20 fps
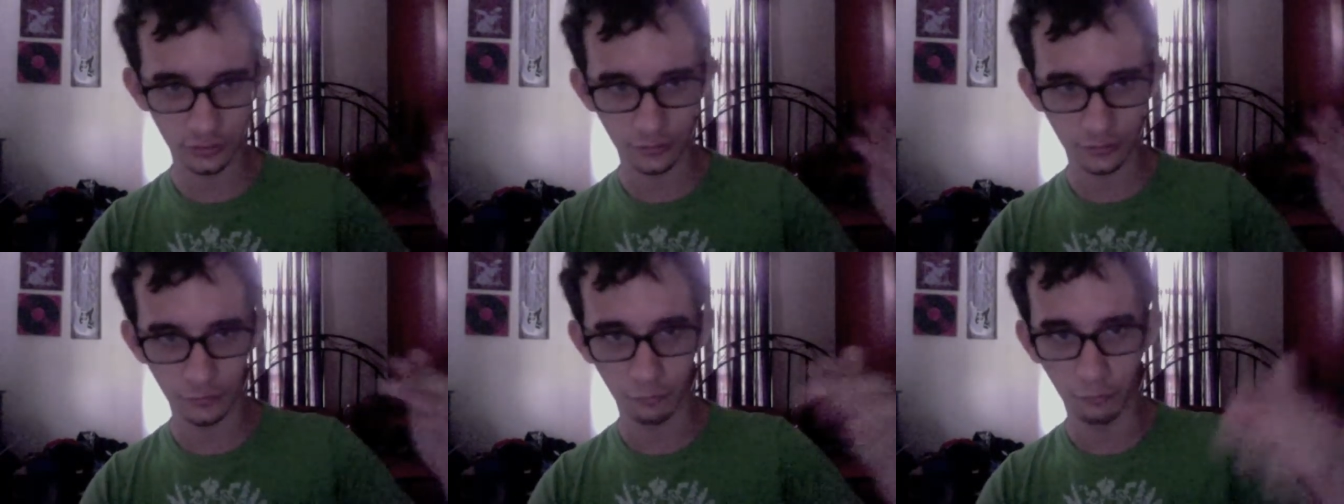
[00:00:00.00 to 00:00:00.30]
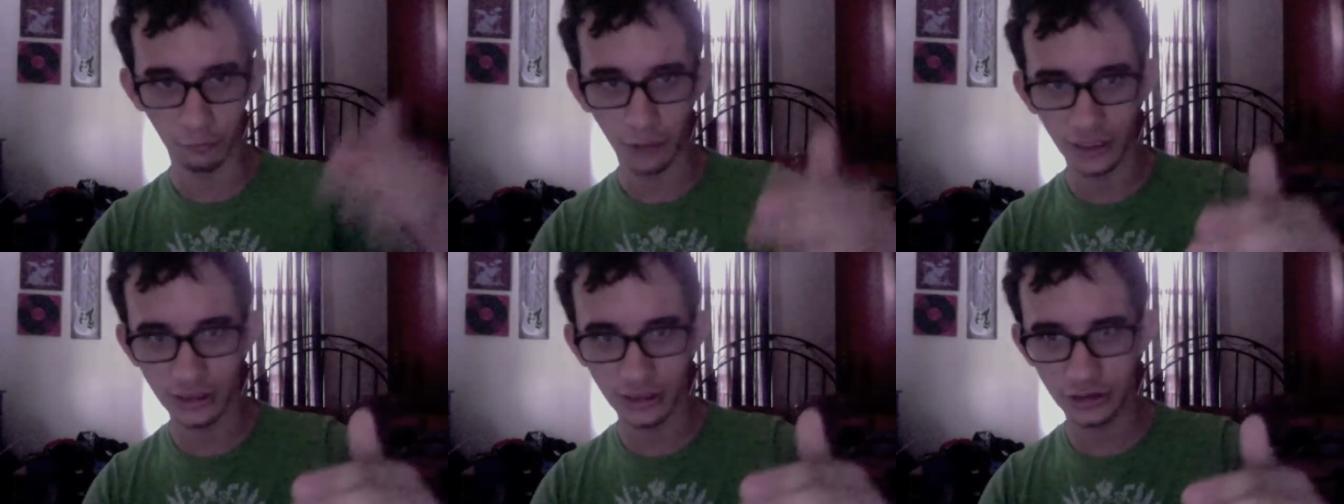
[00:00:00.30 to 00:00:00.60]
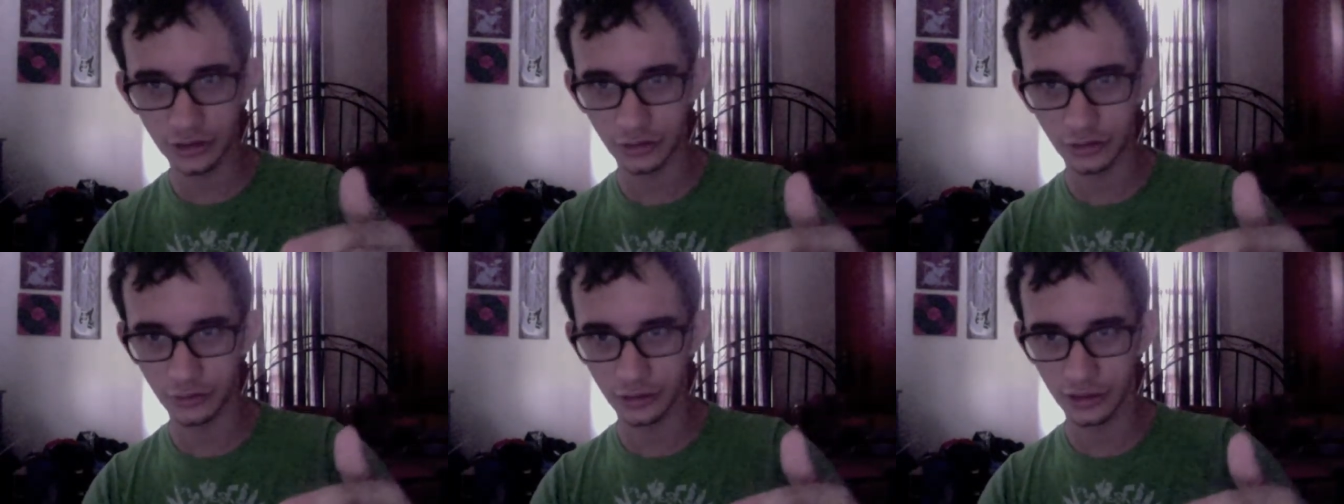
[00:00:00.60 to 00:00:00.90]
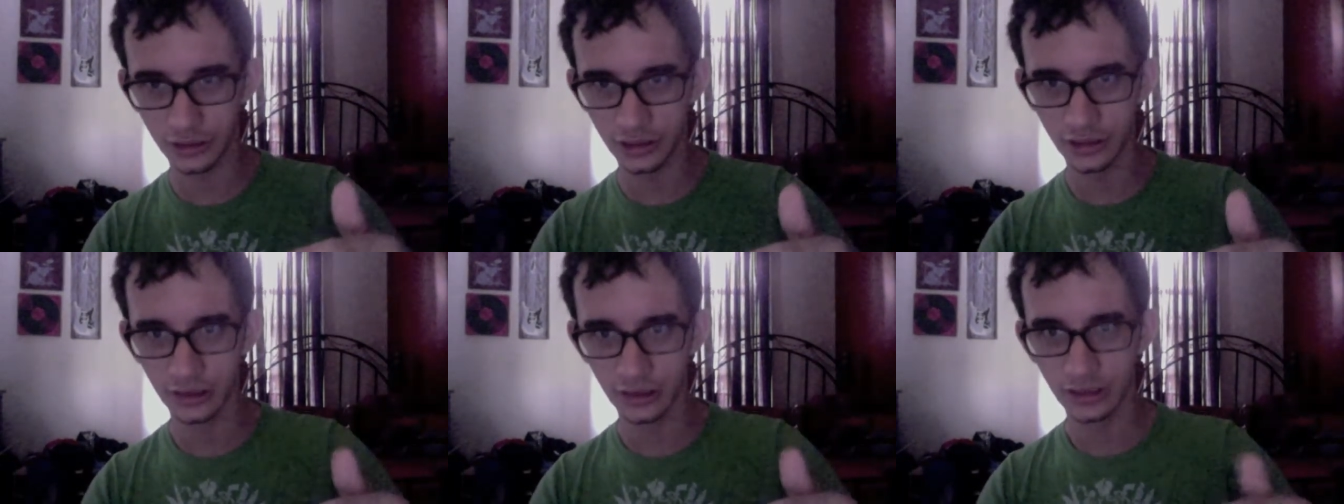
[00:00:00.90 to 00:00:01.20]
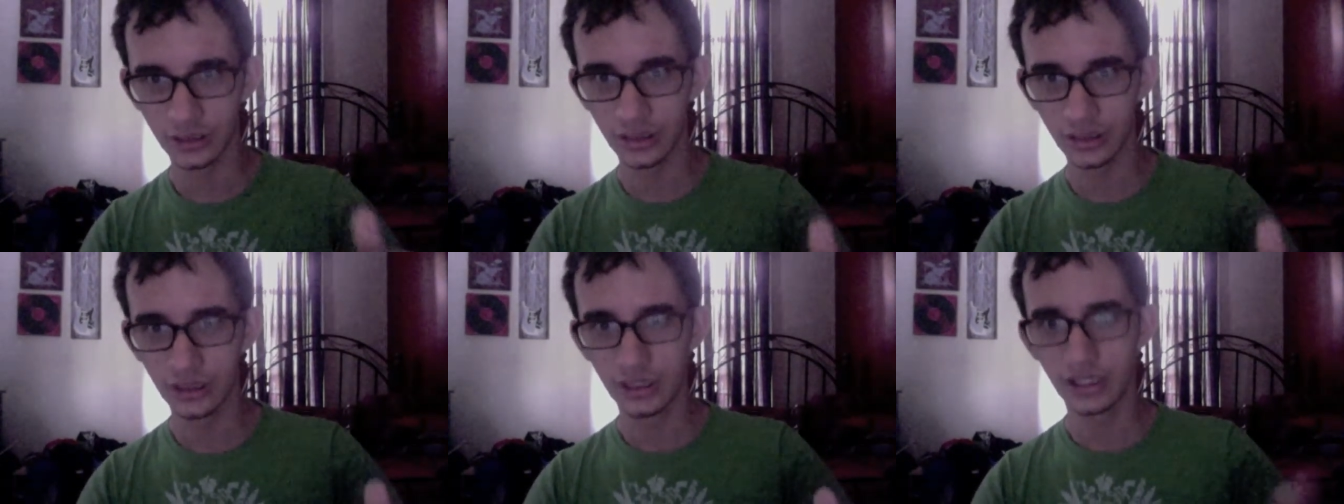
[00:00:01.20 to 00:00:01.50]
went to it,
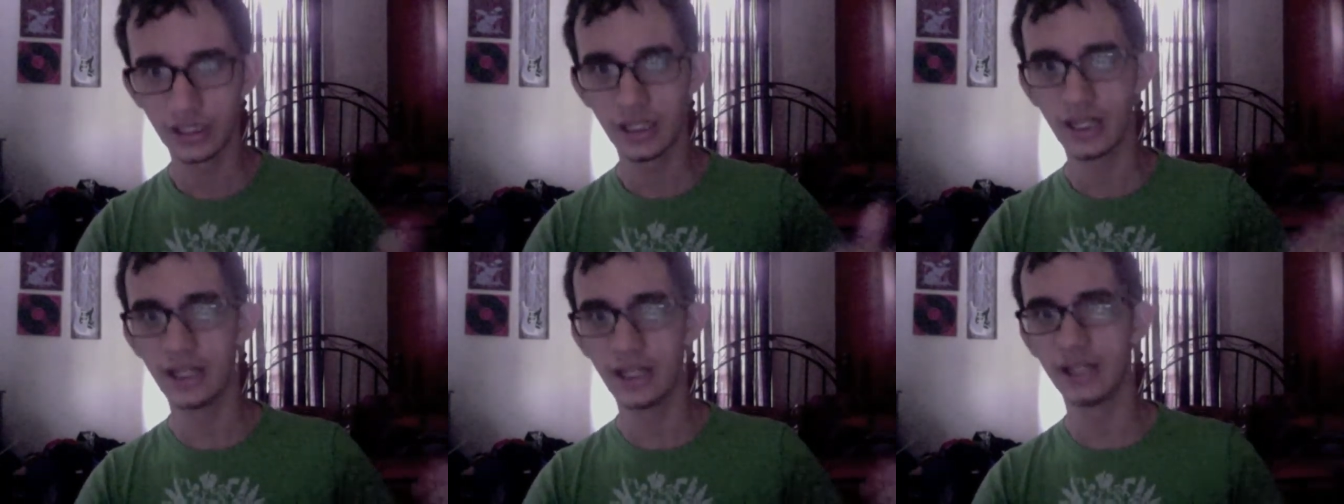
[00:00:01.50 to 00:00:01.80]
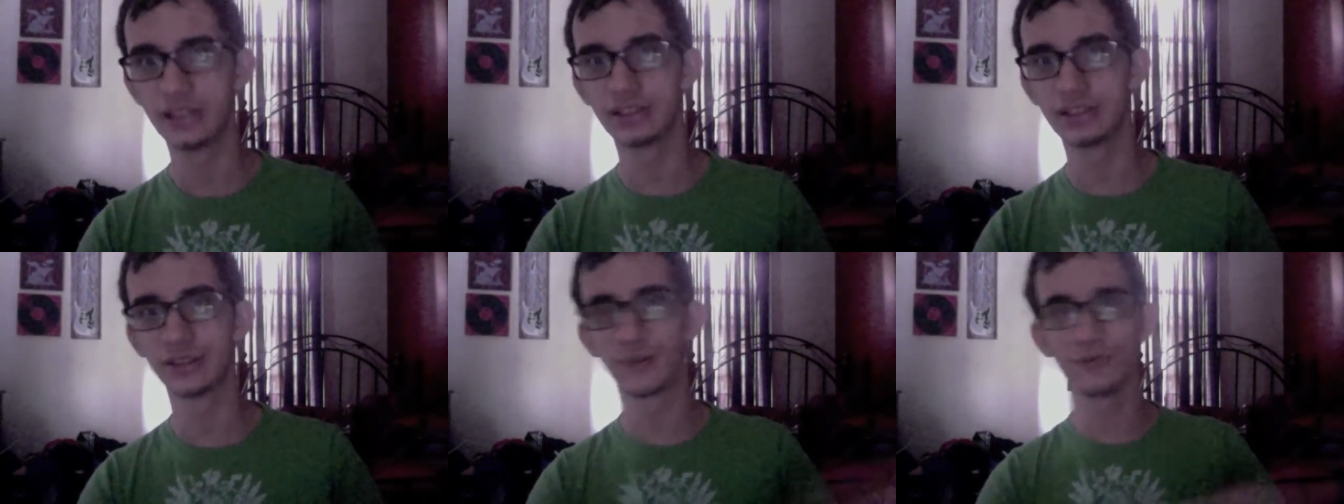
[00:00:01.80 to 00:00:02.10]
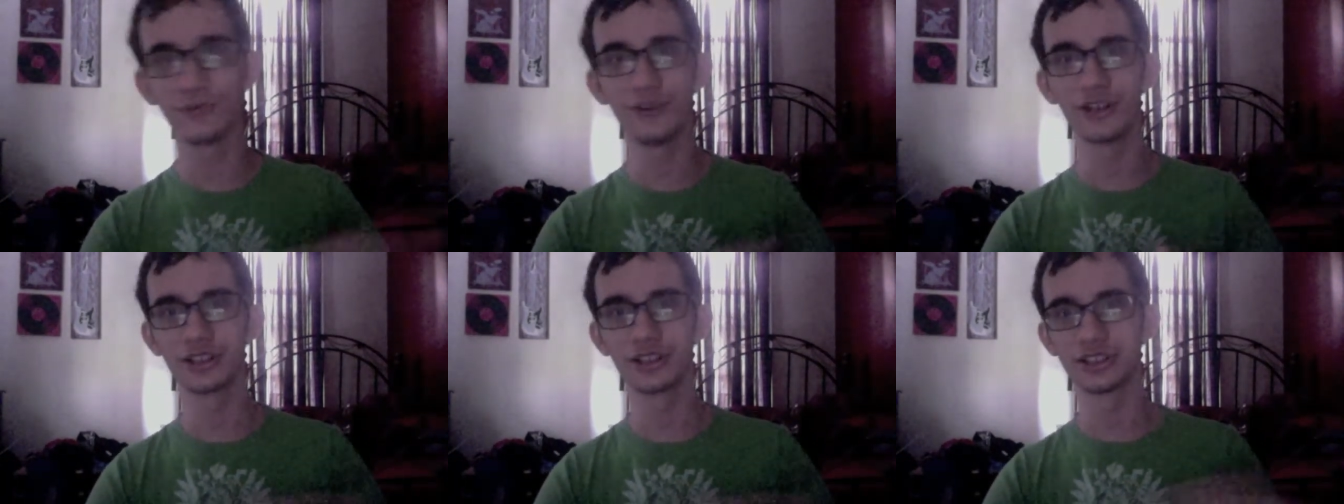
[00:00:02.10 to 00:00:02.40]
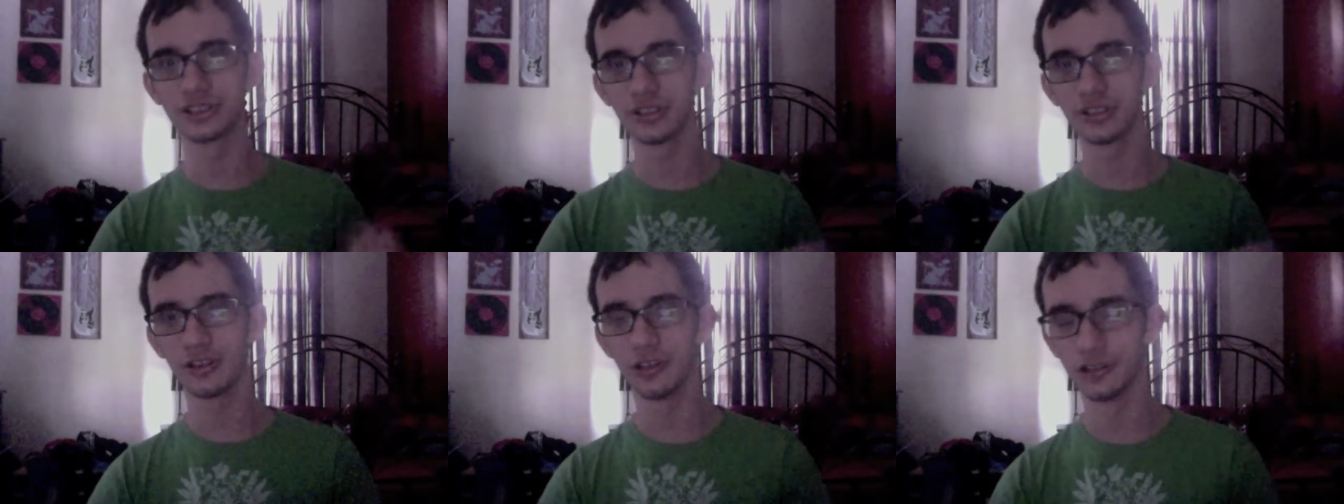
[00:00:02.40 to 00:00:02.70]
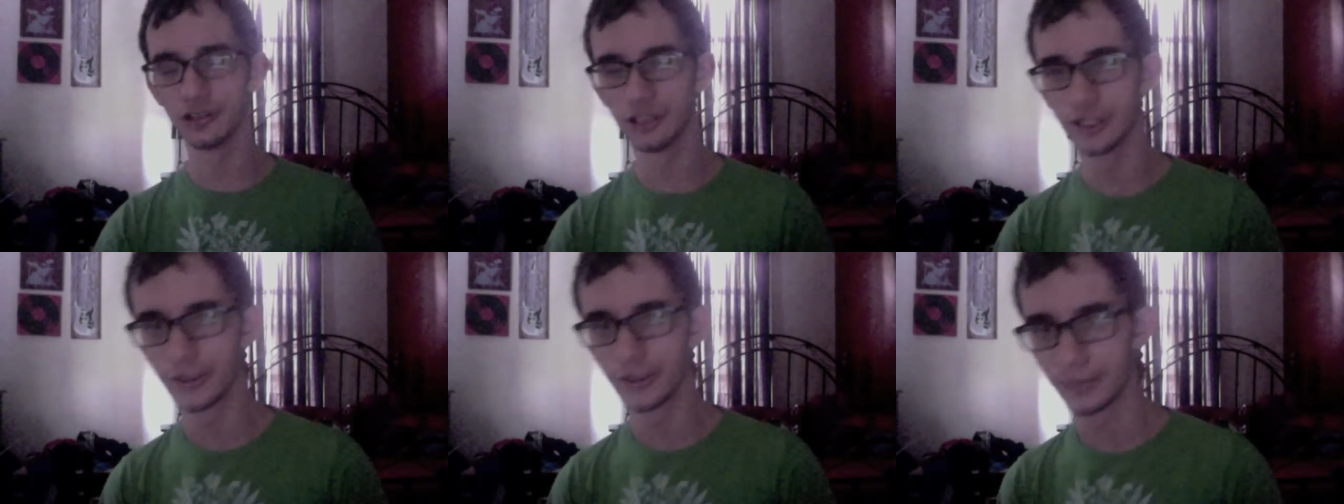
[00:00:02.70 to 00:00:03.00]
and it just fucks it
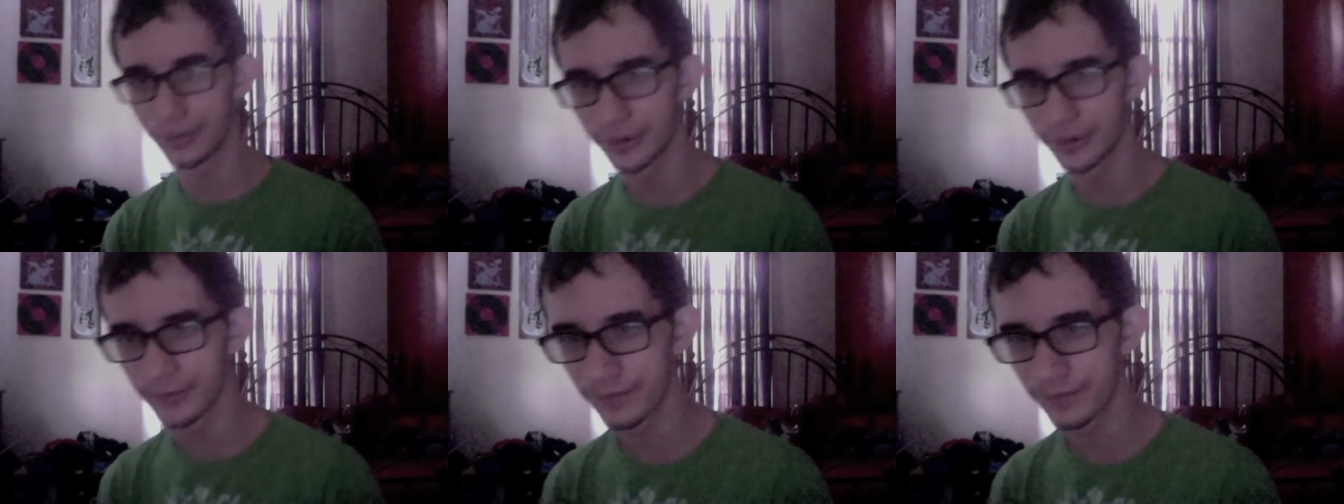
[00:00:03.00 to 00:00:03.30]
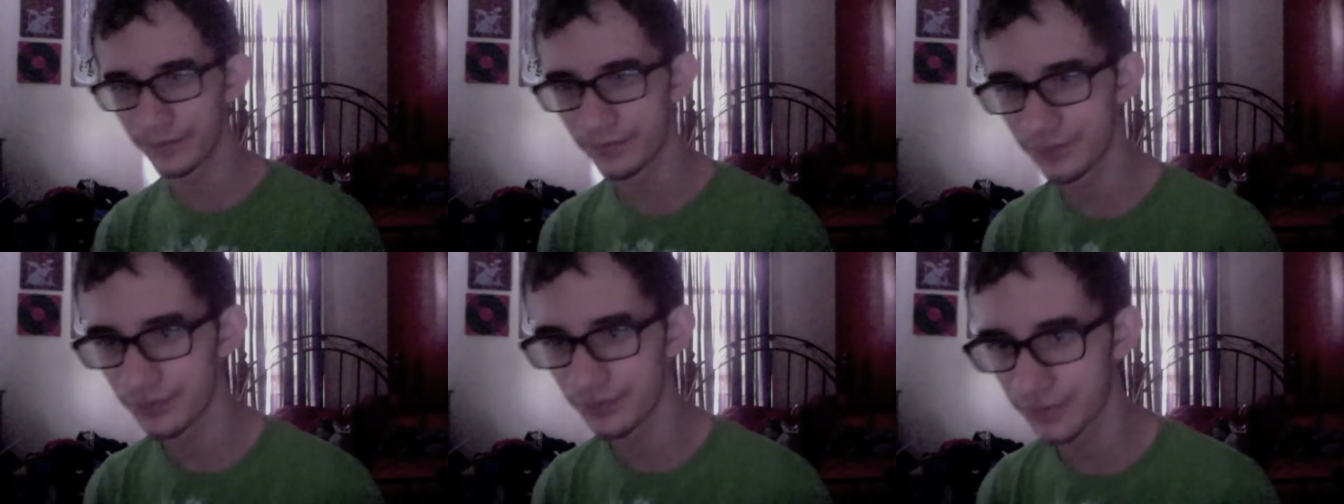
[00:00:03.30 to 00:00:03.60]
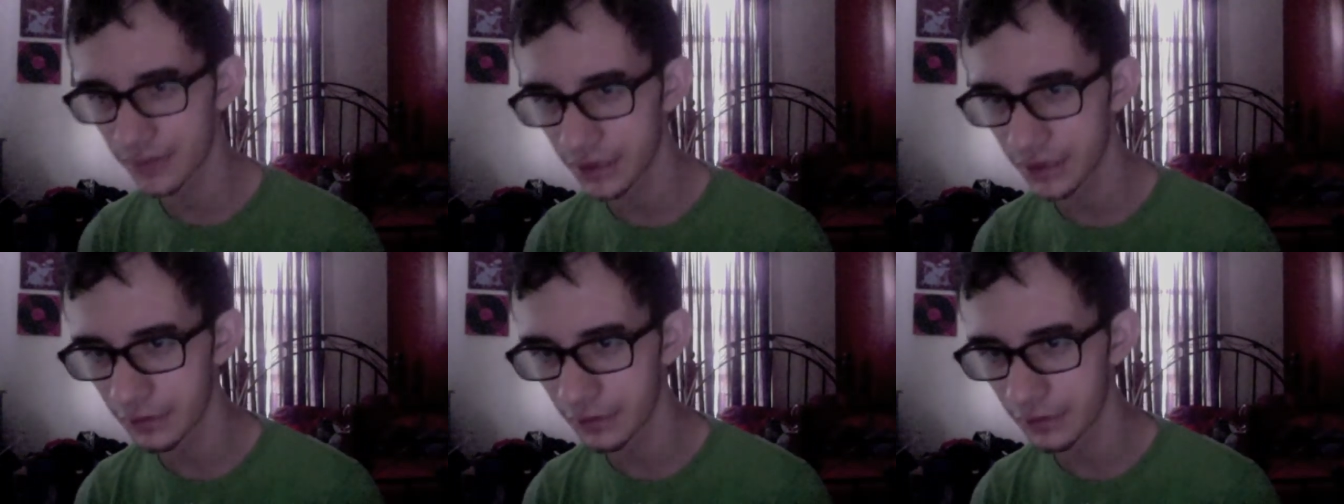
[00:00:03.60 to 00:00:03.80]
all up. It